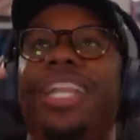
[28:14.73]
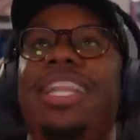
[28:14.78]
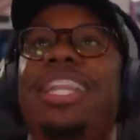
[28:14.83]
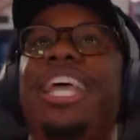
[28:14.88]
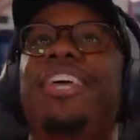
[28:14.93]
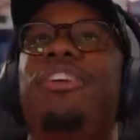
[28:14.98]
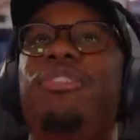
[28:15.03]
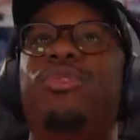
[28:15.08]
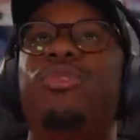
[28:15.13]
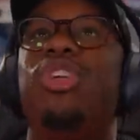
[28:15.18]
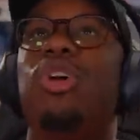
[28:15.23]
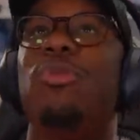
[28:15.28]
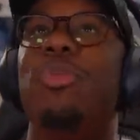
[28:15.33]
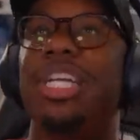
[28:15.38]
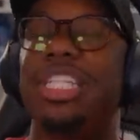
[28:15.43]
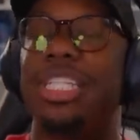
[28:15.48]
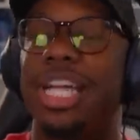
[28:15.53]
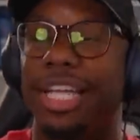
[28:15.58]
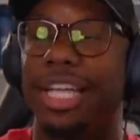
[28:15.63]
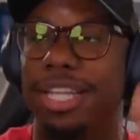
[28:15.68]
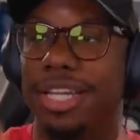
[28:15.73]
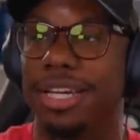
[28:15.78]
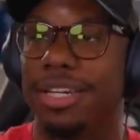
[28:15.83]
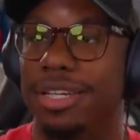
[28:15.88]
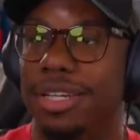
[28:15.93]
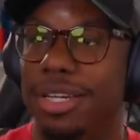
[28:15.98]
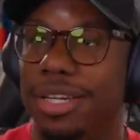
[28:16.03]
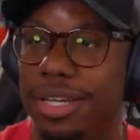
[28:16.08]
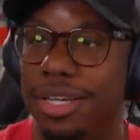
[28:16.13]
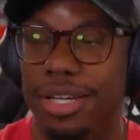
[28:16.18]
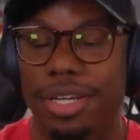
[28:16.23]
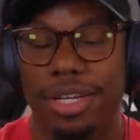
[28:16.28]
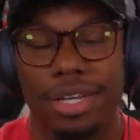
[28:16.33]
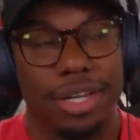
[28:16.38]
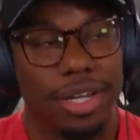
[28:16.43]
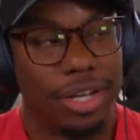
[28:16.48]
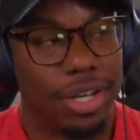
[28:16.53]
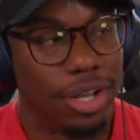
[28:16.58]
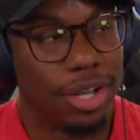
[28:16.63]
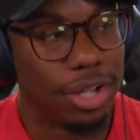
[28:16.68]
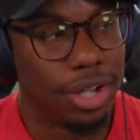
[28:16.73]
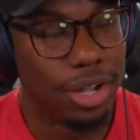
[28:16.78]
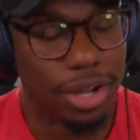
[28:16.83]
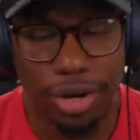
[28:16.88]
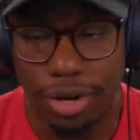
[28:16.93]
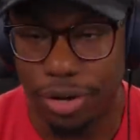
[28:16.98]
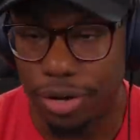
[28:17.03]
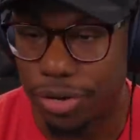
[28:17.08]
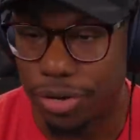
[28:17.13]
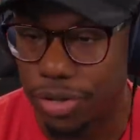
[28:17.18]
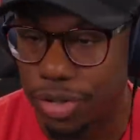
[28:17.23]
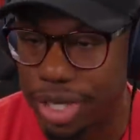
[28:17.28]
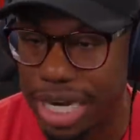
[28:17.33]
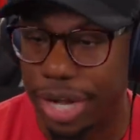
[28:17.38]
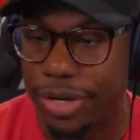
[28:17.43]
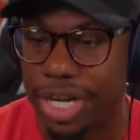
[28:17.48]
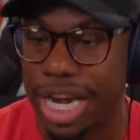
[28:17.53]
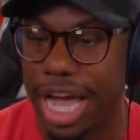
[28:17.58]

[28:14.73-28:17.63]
Thank you so much, Nathan. Oh, now